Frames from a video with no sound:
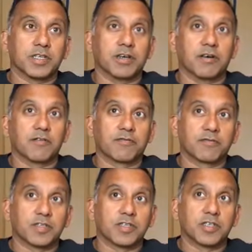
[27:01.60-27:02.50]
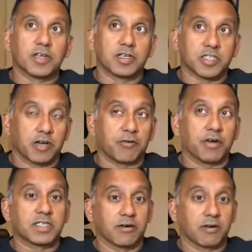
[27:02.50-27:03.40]
of
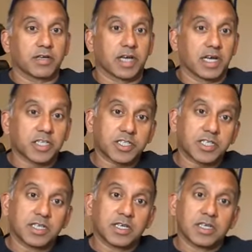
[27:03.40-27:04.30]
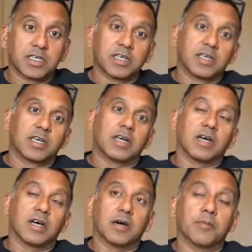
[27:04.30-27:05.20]
generating our own cash,
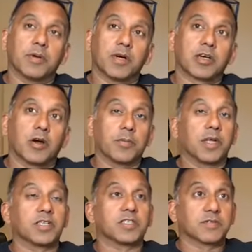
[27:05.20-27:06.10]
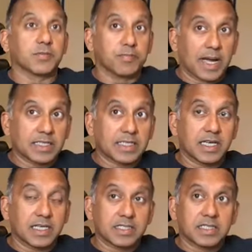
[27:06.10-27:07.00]
combination of some bank
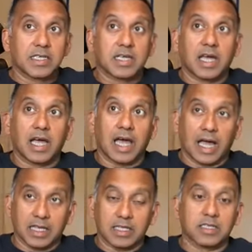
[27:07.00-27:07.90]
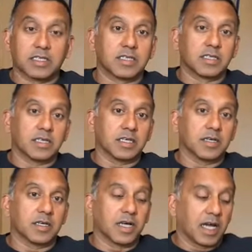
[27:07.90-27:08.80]
debt, and
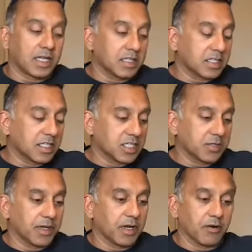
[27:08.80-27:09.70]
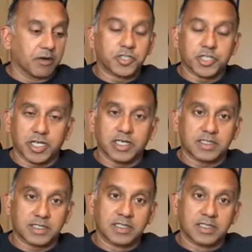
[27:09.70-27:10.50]
issuing our own shares.